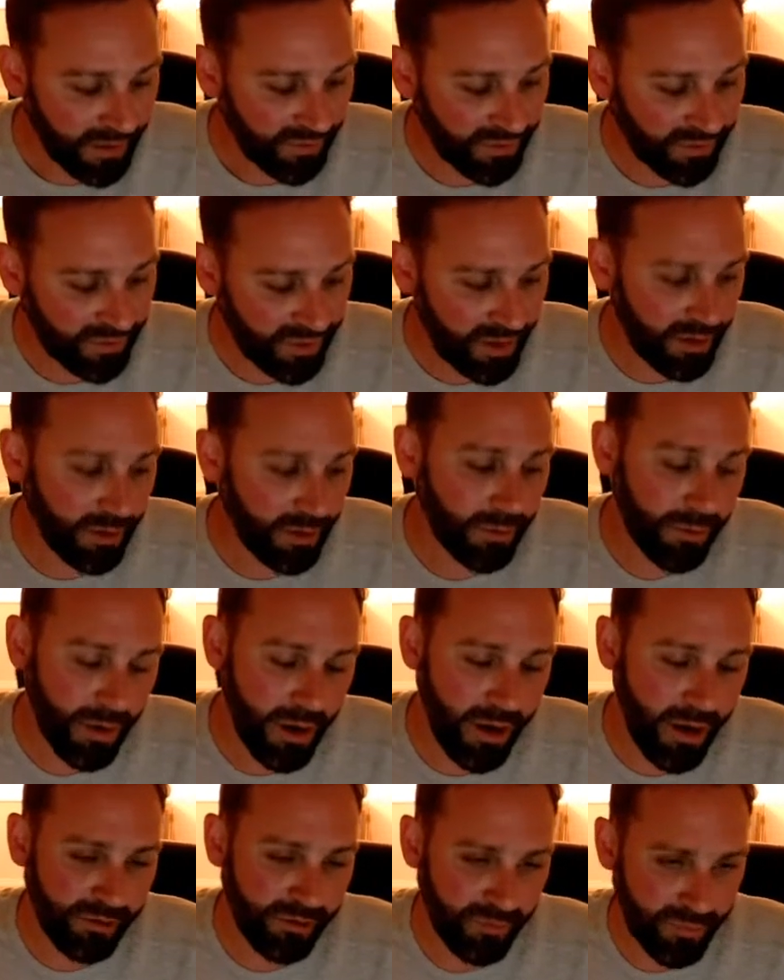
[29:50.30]
A single
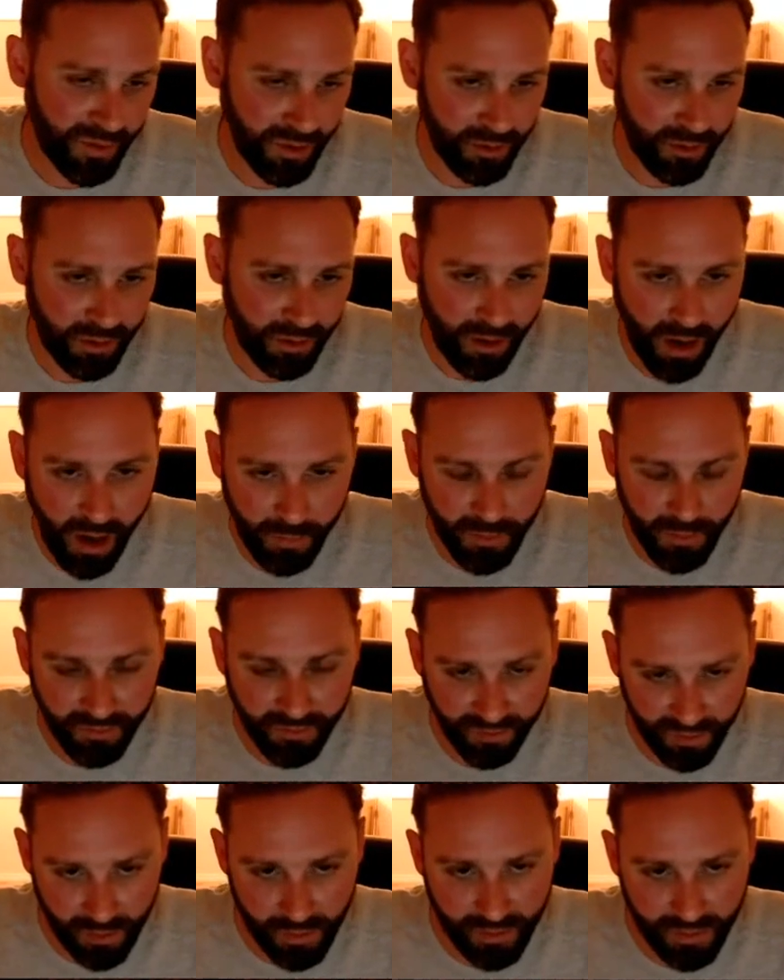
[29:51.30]
run of pure copper
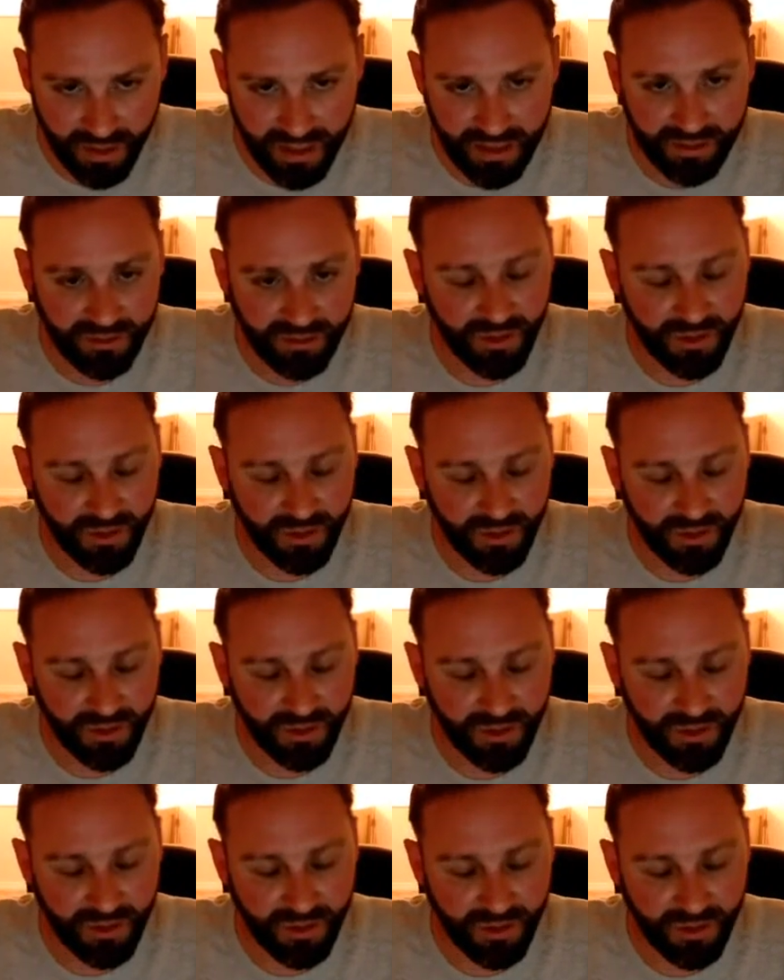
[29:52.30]
0 gauge
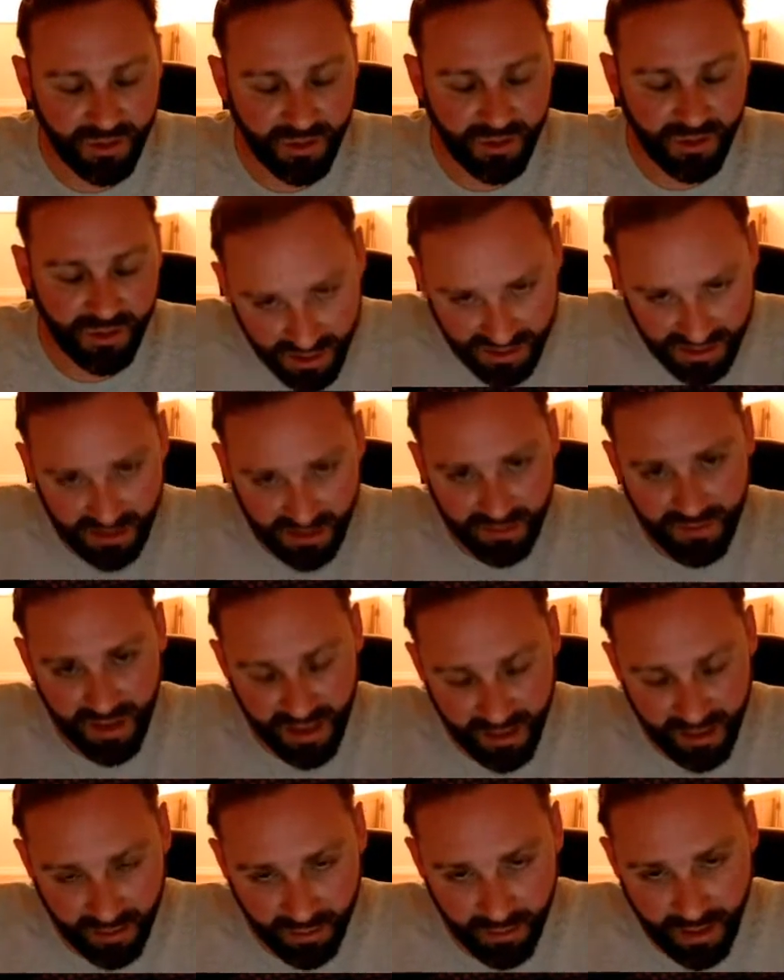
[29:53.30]
positive
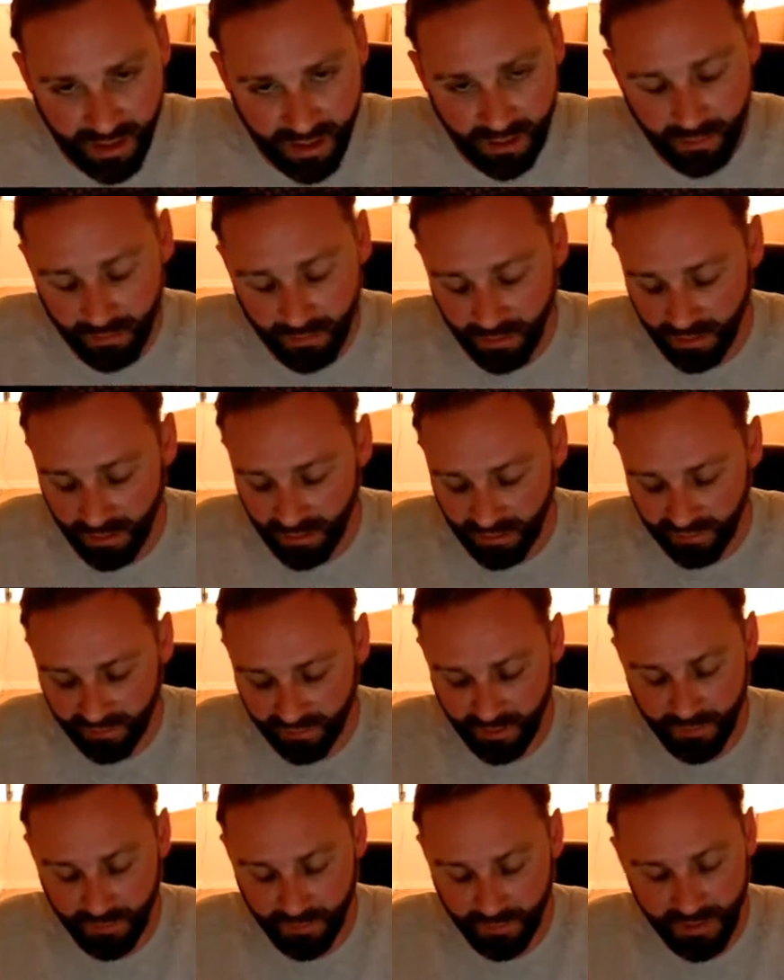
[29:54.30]
and ground
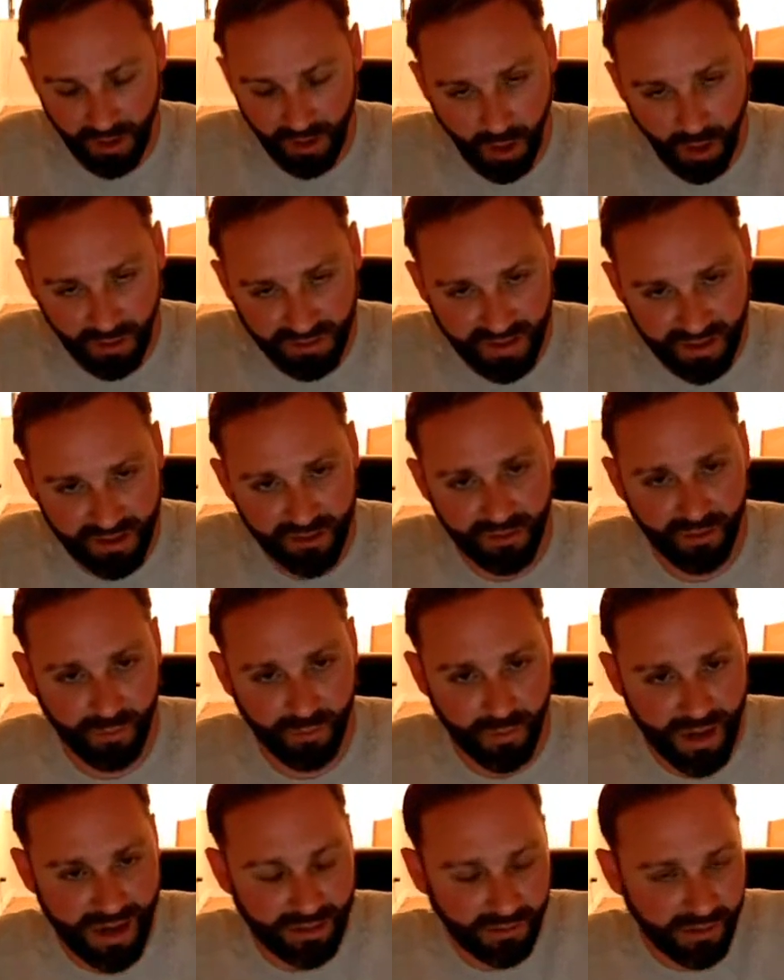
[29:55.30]
from the alternator
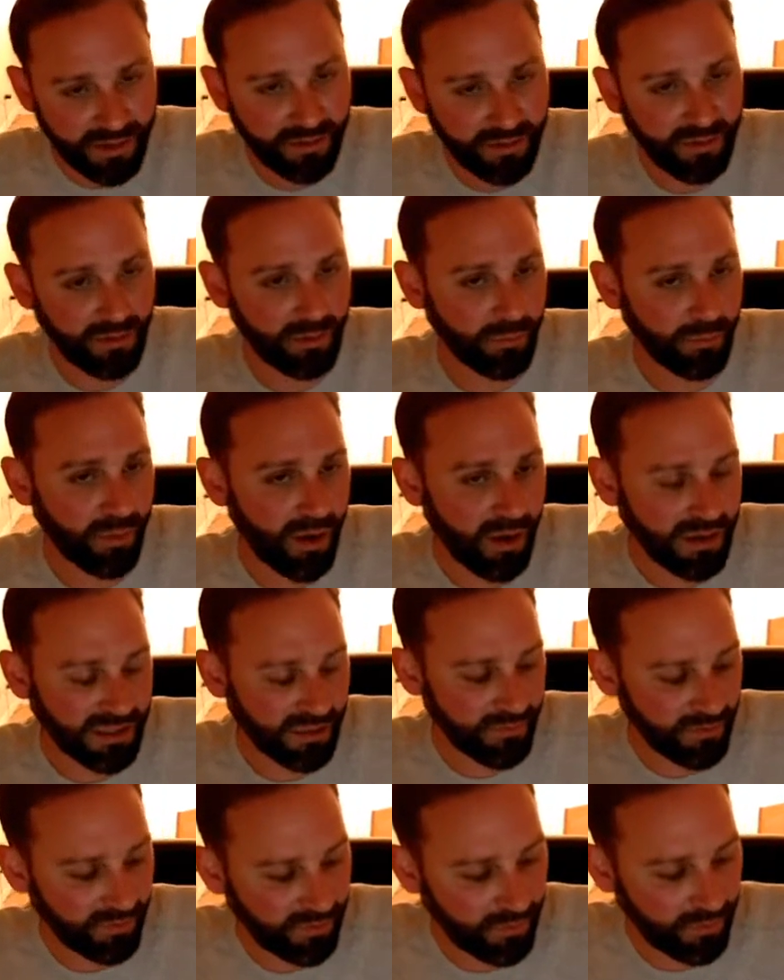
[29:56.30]
directly to the positive
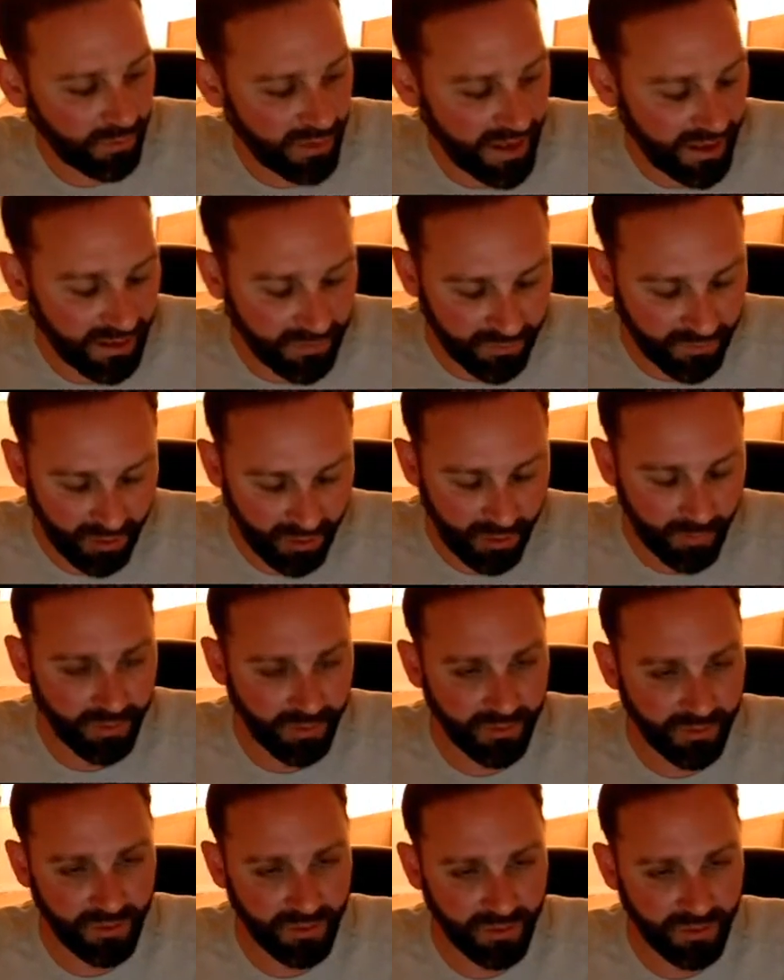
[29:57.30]
and negative
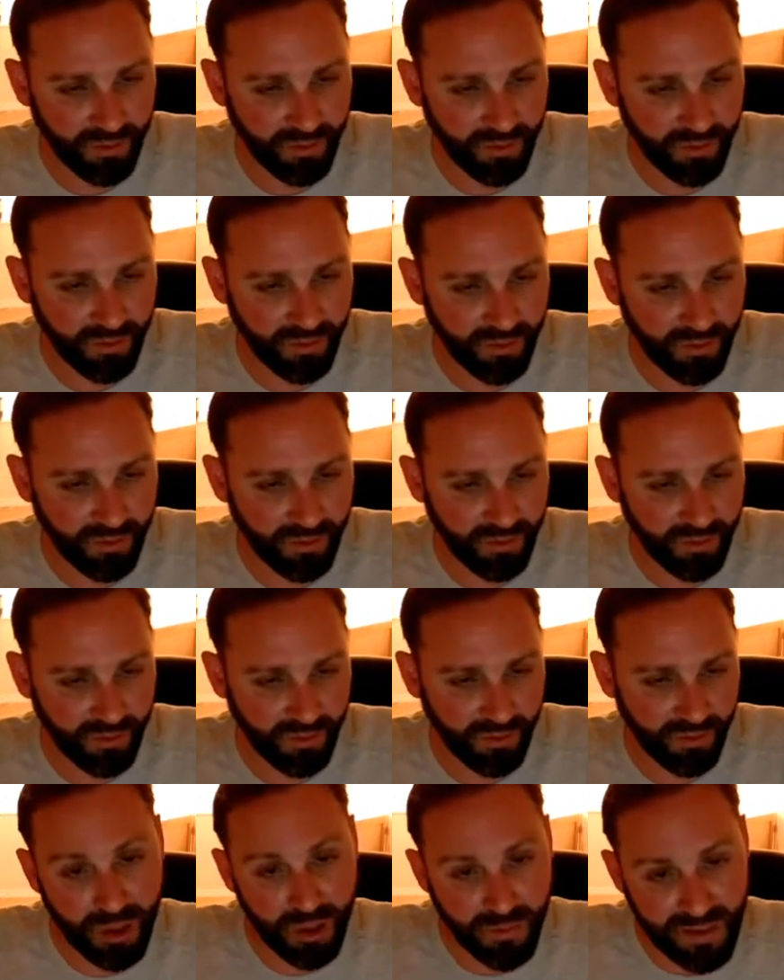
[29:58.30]
terminals of the
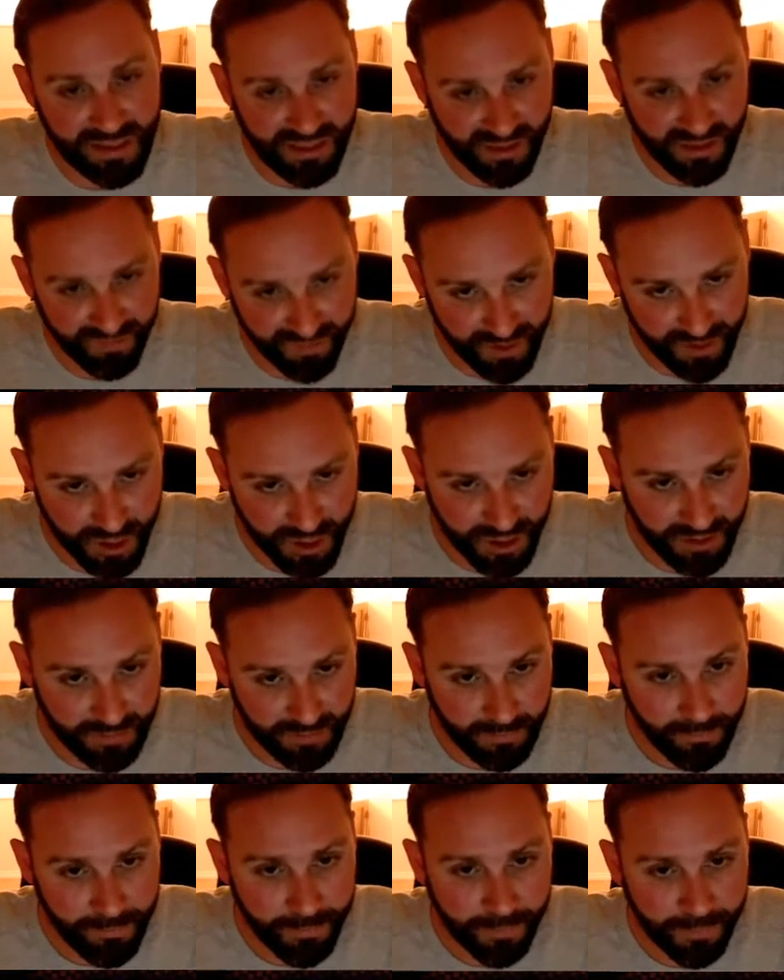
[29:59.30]
should be sufficient.
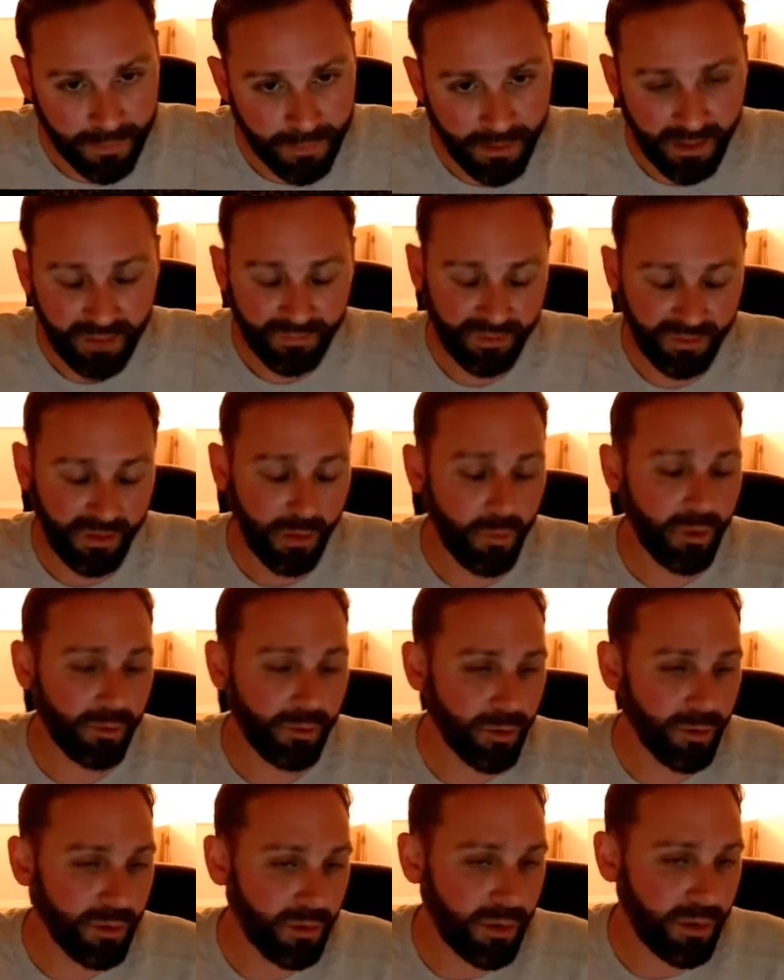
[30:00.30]
If someone
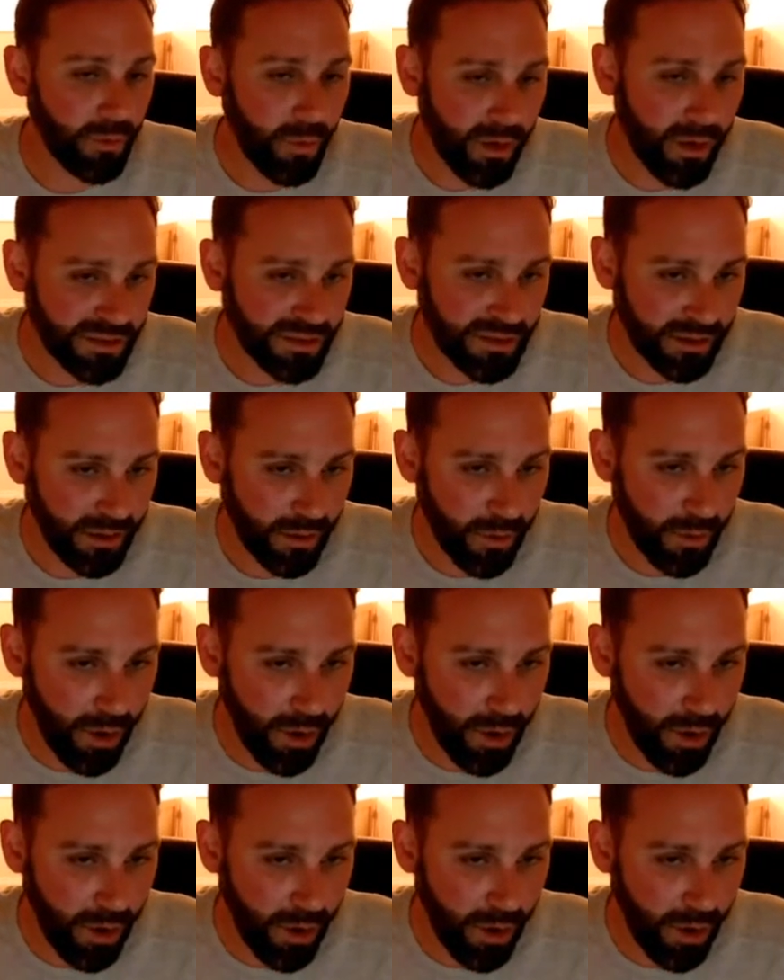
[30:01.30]
really wants to go